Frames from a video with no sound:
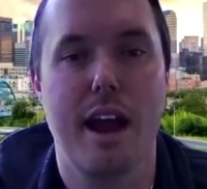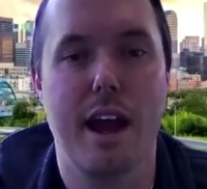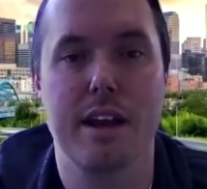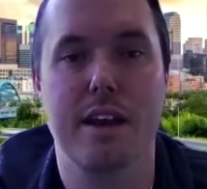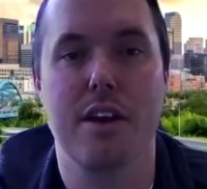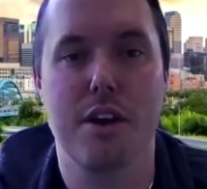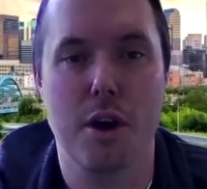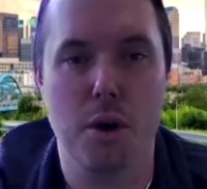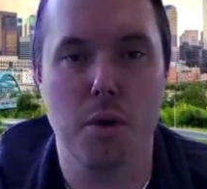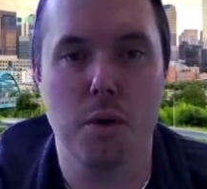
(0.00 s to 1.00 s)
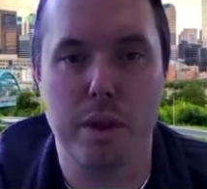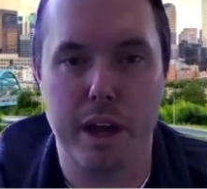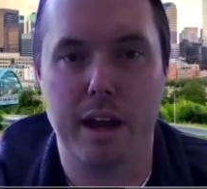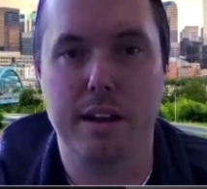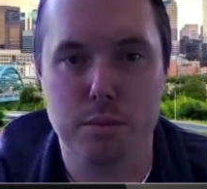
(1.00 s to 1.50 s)
and know
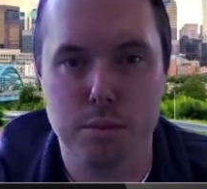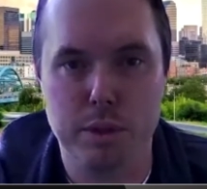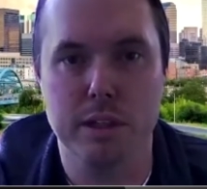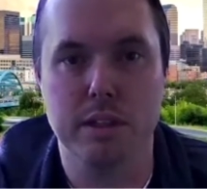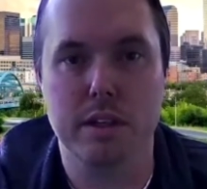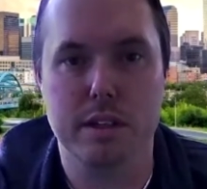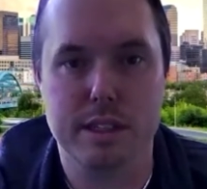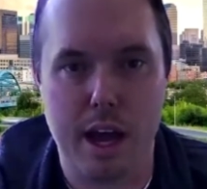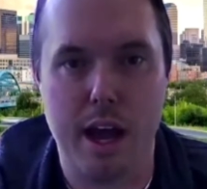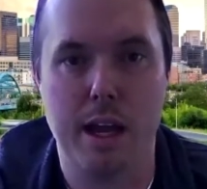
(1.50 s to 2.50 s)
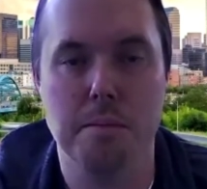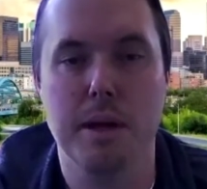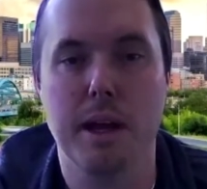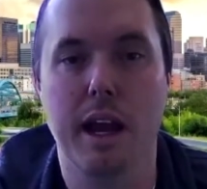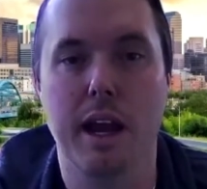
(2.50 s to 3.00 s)
that real time
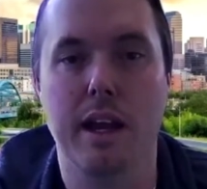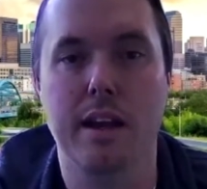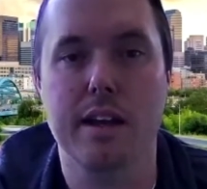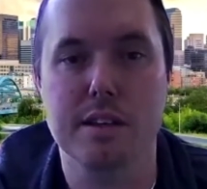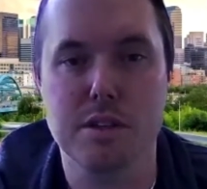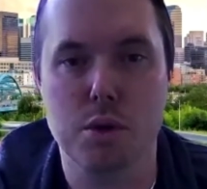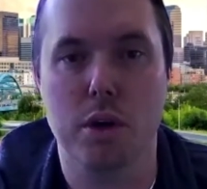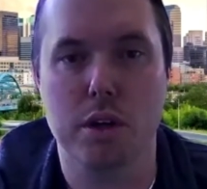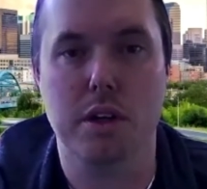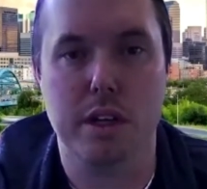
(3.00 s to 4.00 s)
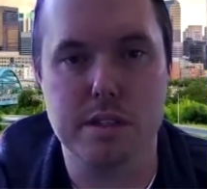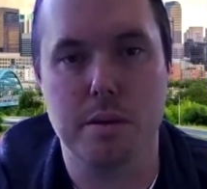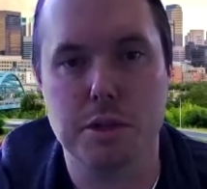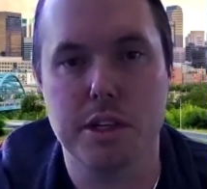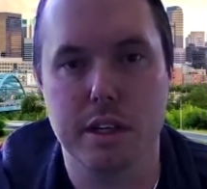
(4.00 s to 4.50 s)
and historical
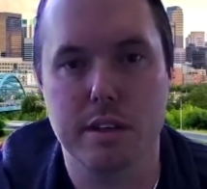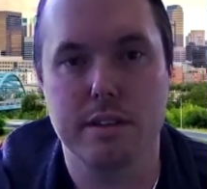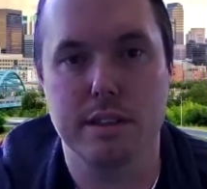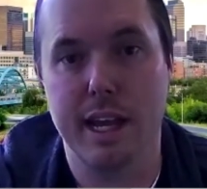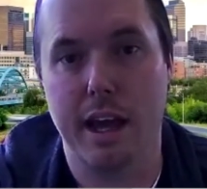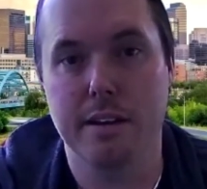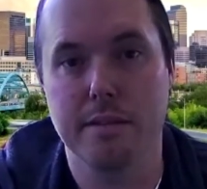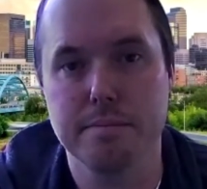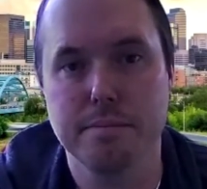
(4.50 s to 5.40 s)
consumption data.